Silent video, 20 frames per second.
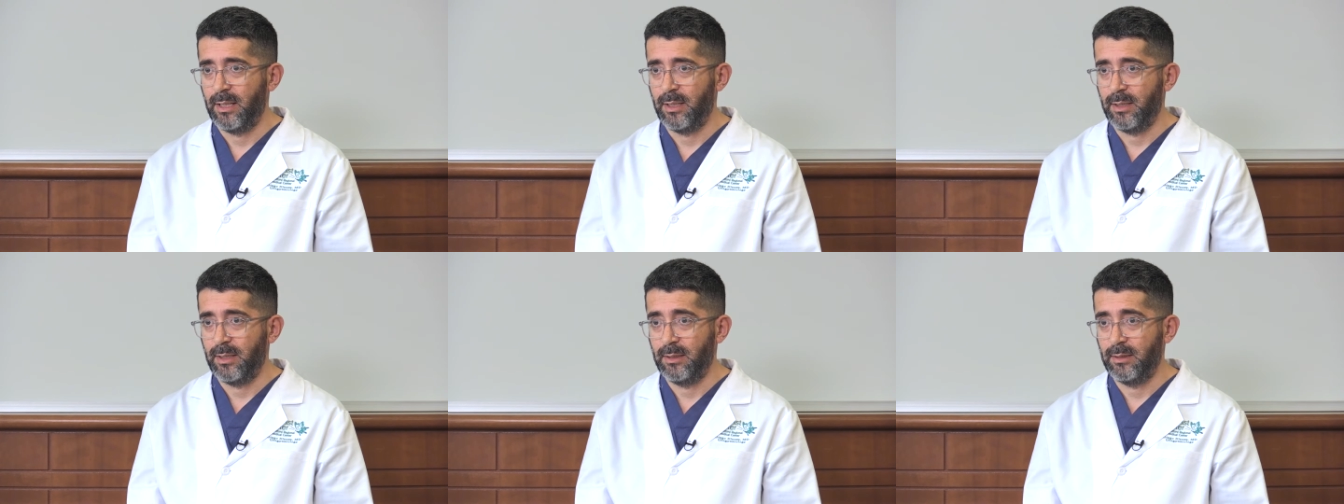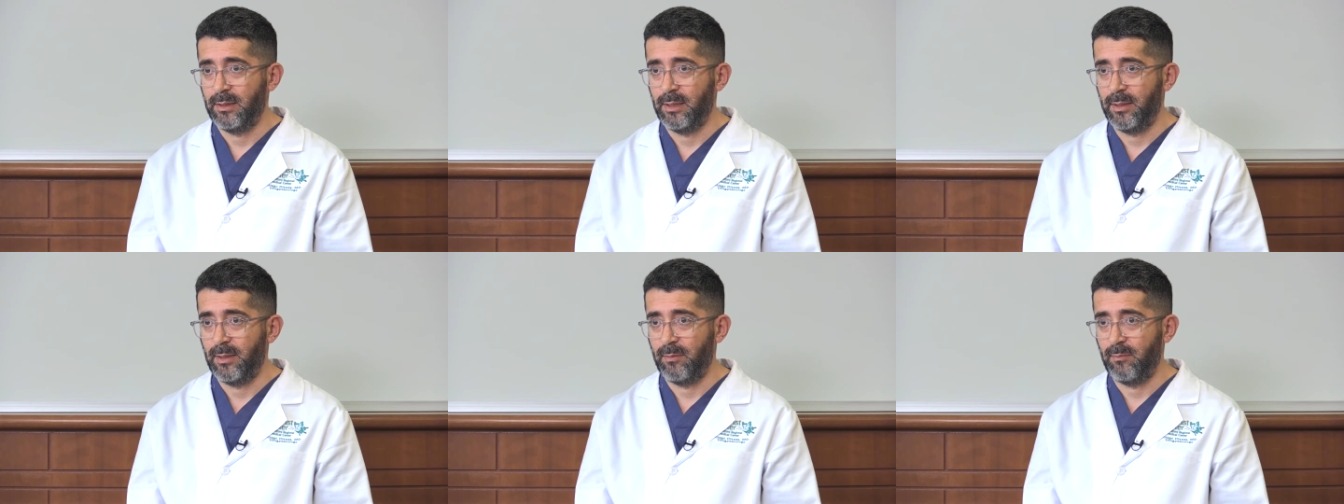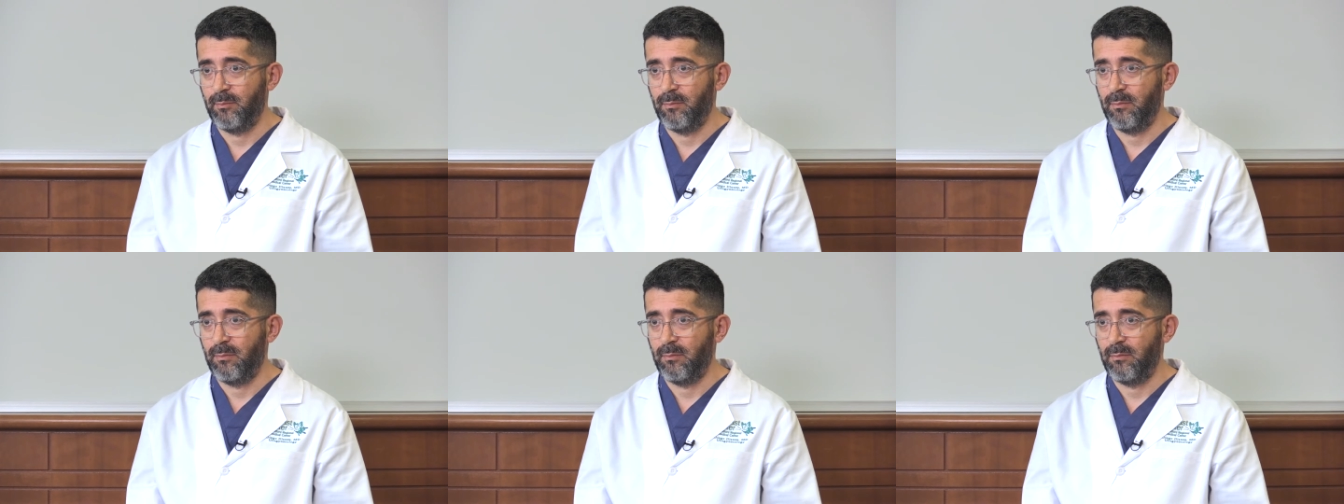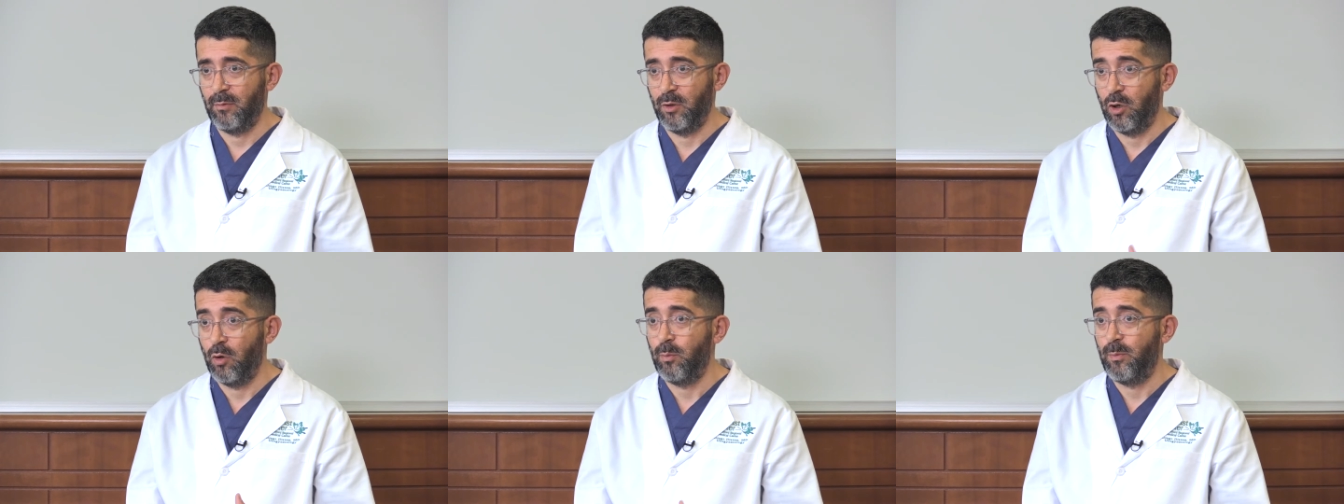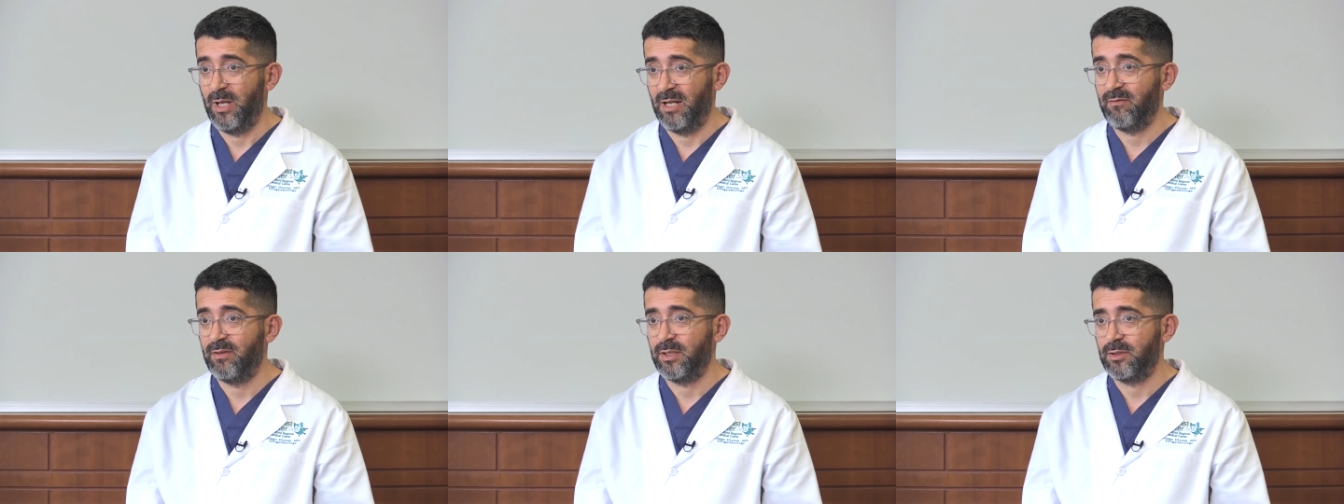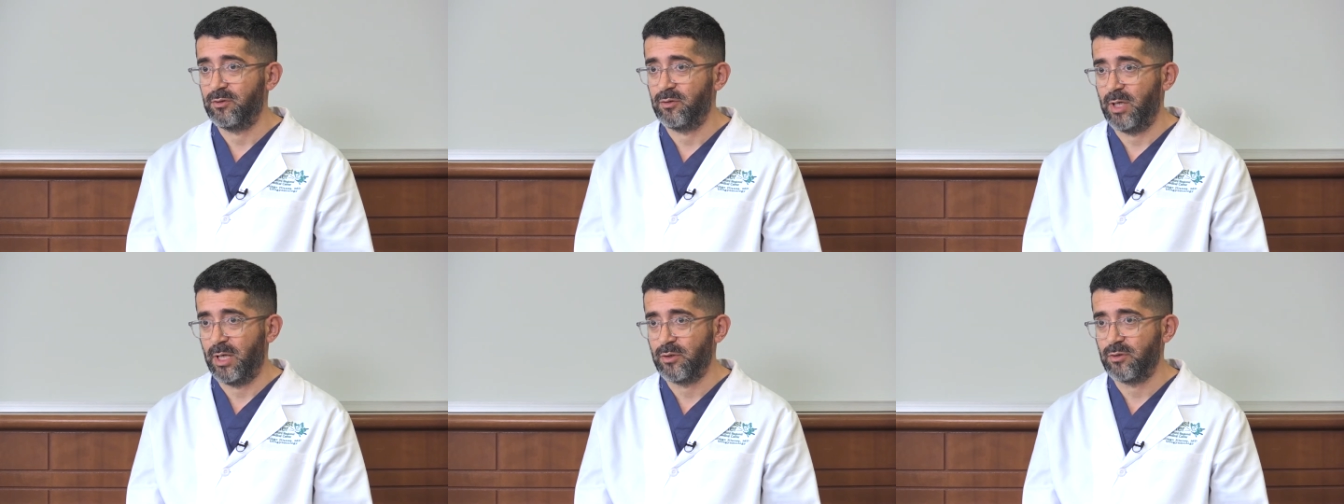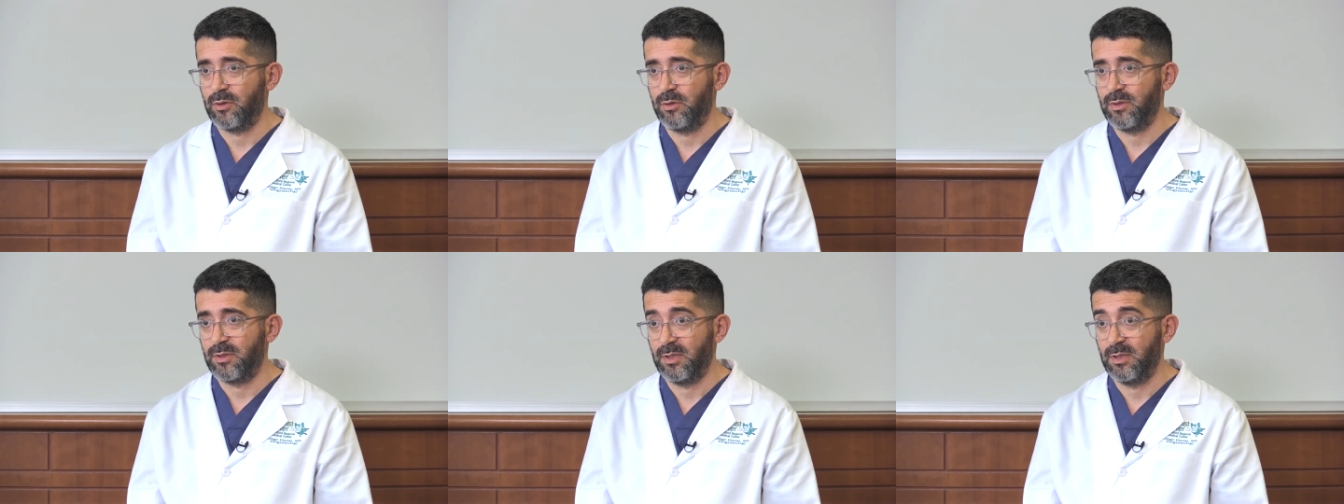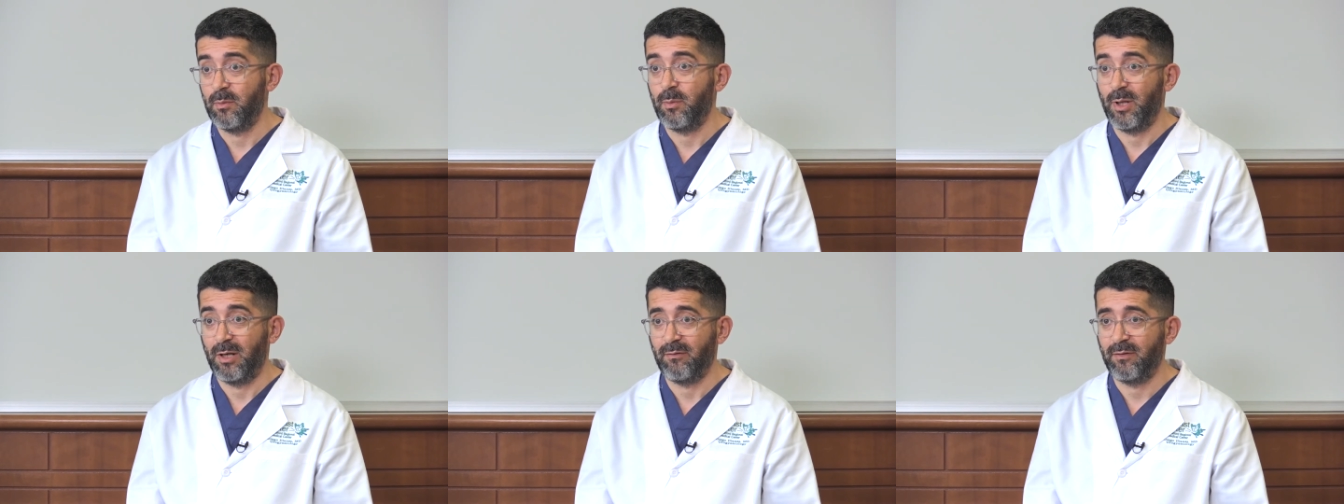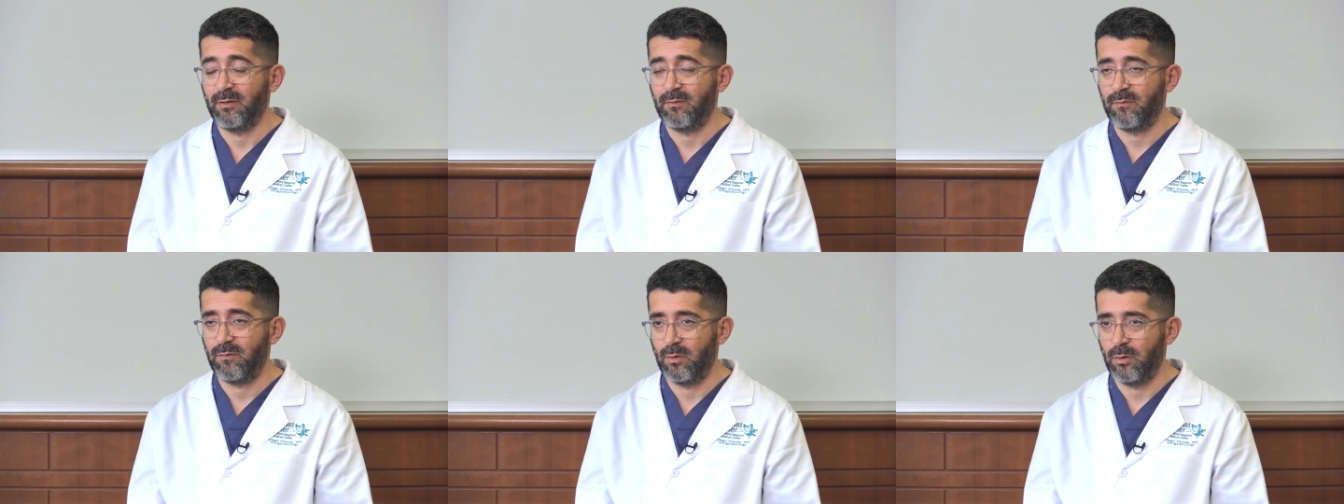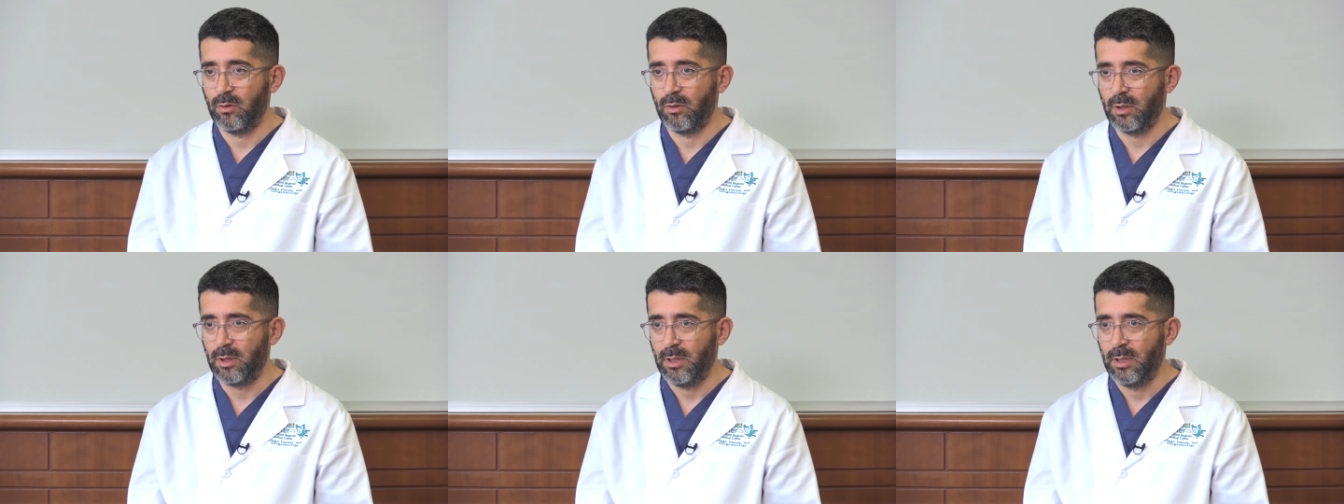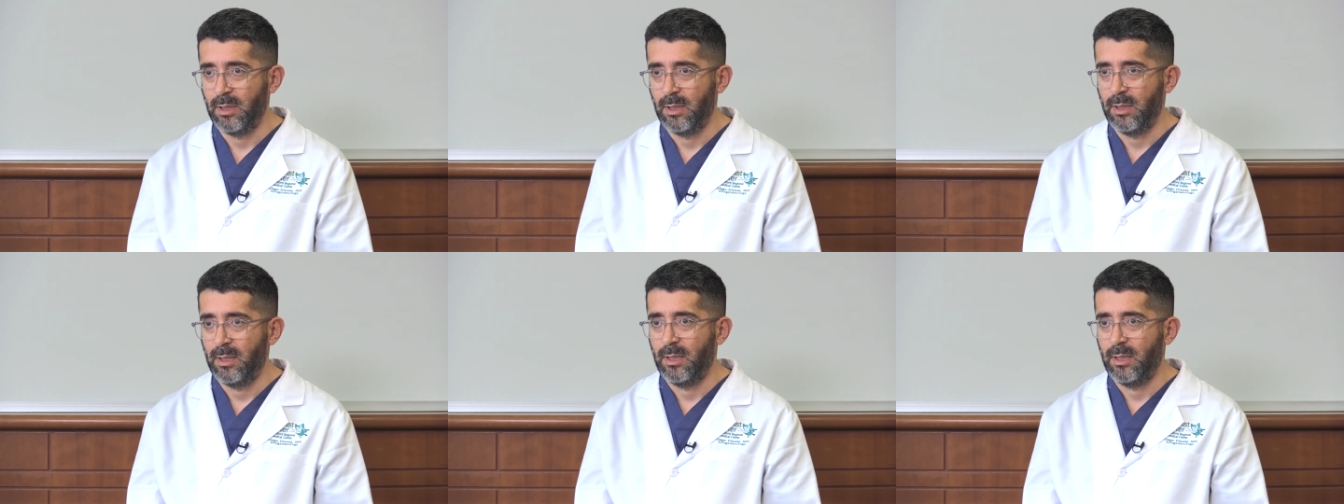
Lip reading: in the low pelvic structures, in the pelvic floor.